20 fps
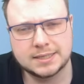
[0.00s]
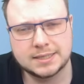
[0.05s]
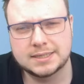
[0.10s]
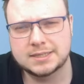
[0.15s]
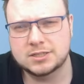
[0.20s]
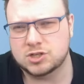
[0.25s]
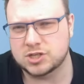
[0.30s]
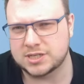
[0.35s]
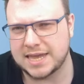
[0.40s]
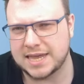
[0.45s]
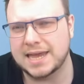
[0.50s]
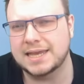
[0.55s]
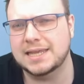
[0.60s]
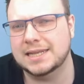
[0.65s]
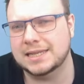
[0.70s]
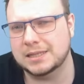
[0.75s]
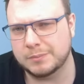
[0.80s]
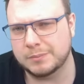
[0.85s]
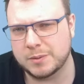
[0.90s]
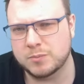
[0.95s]
Just getting a
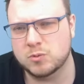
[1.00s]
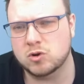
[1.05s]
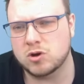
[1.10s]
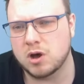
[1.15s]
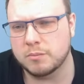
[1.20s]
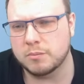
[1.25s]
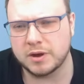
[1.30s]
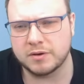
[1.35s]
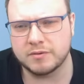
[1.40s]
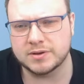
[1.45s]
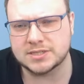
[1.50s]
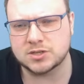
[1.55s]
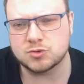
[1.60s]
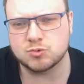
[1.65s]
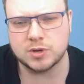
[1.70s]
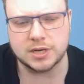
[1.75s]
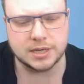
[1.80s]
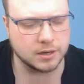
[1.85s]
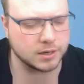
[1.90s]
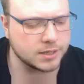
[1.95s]
little bit more combat res is
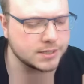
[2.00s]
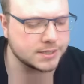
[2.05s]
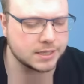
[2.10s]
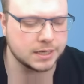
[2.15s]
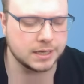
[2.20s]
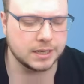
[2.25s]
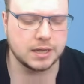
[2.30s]
really nice.